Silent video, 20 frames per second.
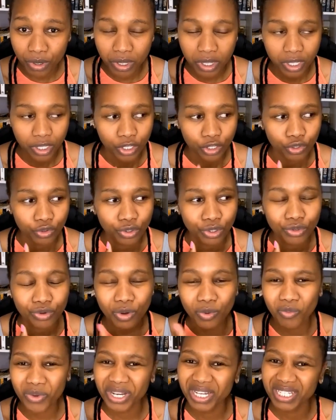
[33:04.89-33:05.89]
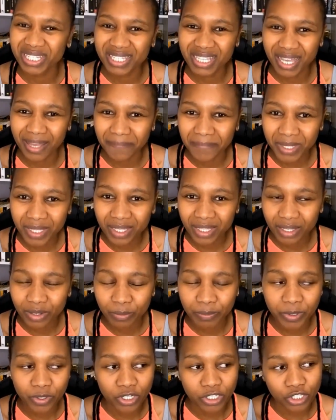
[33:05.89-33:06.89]
You don't know when it's coming
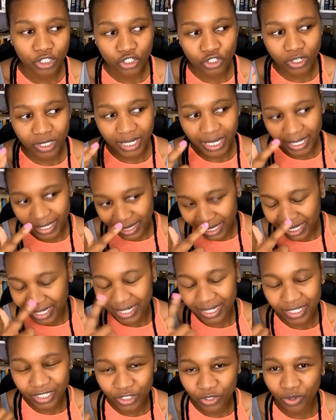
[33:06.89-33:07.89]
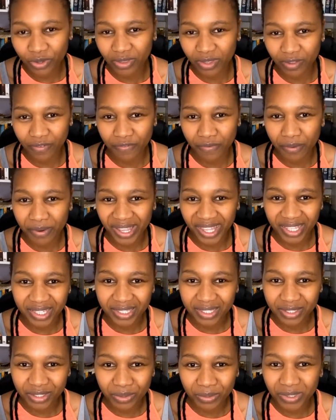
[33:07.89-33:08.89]
because it's not like they're written on their foreheads. You
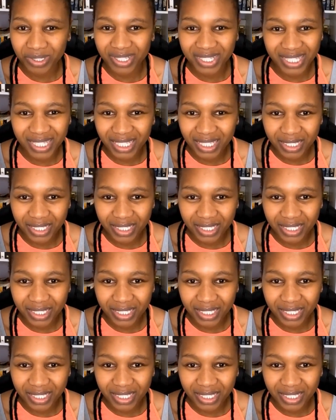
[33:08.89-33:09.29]
won't see it.